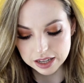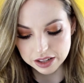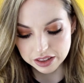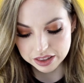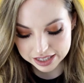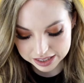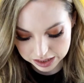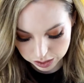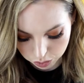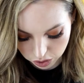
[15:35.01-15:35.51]

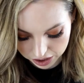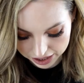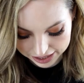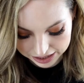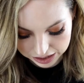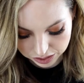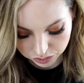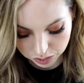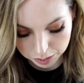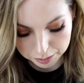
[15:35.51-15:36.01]
This one
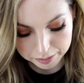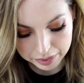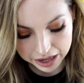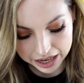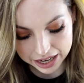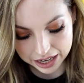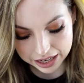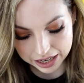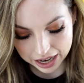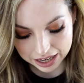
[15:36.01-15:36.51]
is for
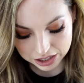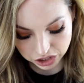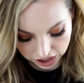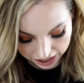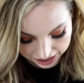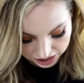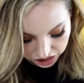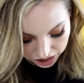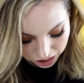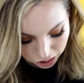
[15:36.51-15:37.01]
me.
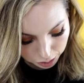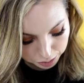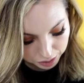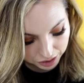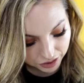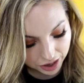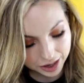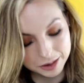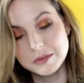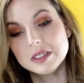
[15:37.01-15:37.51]
Actually a couple
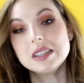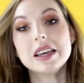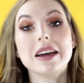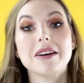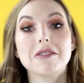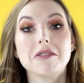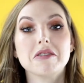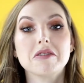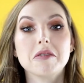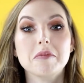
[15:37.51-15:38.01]
of items
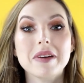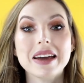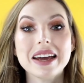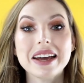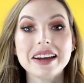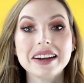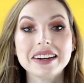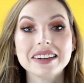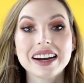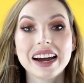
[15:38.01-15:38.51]
here are for
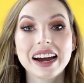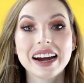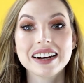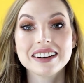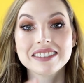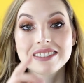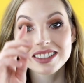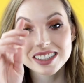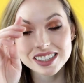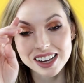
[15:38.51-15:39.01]
me
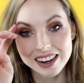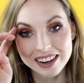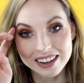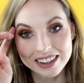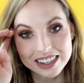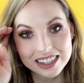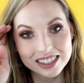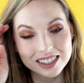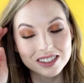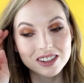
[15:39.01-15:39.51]
now, so
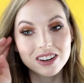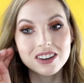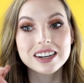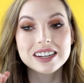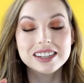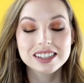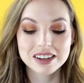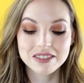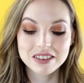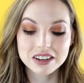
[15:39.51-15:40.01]
these are not
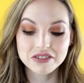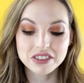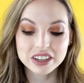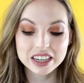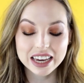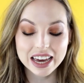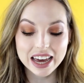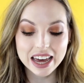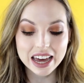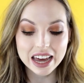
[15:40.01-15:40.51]
necessarily for
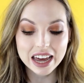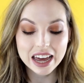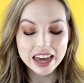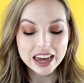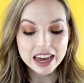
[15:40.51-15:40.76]
kit.